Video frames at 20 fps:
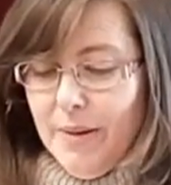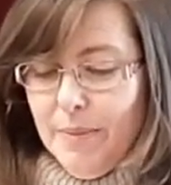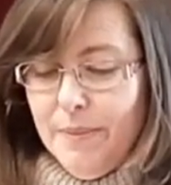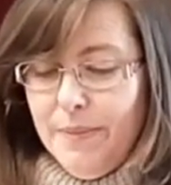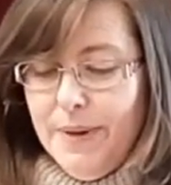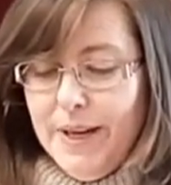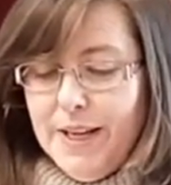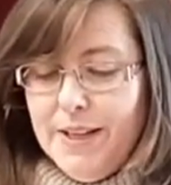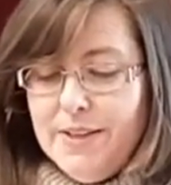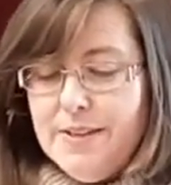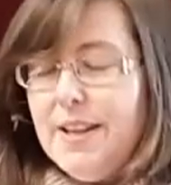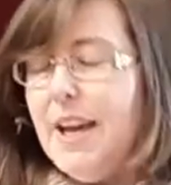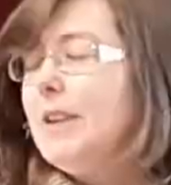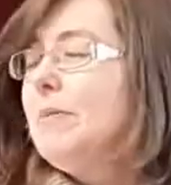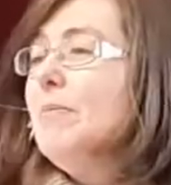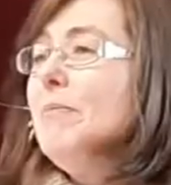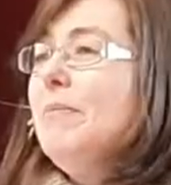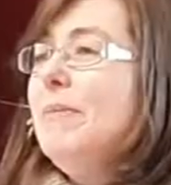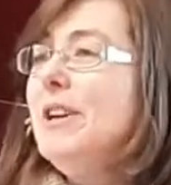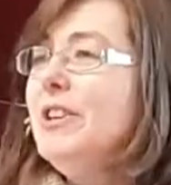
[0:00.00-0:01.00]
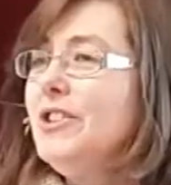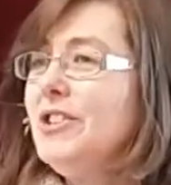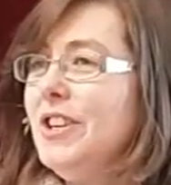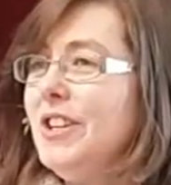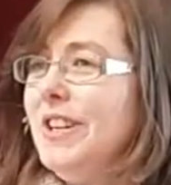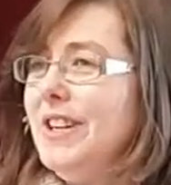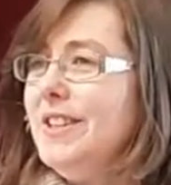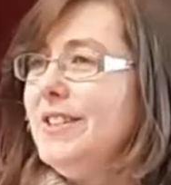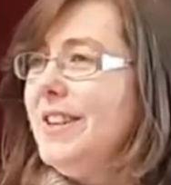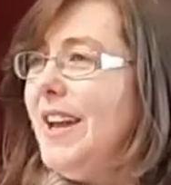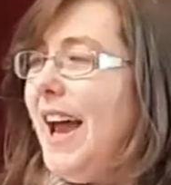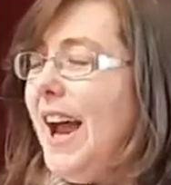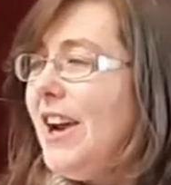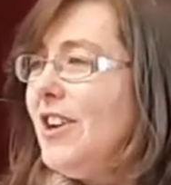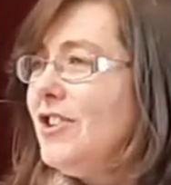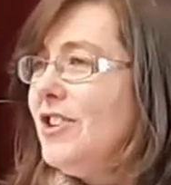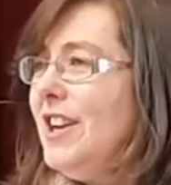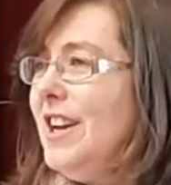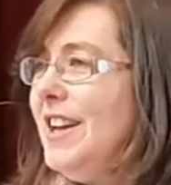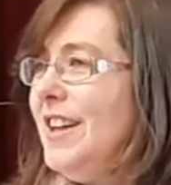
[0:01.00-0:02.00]
means that mission is
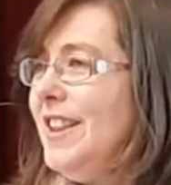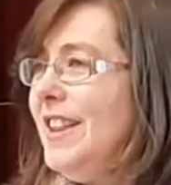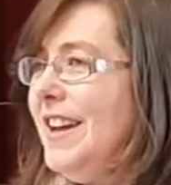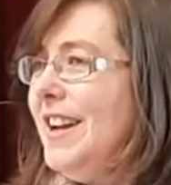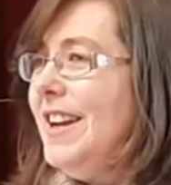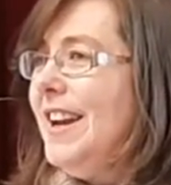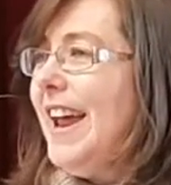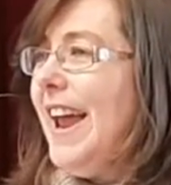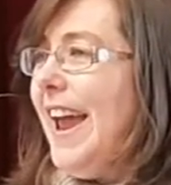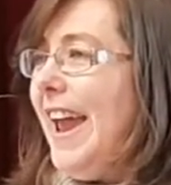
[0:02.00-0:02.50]
actually then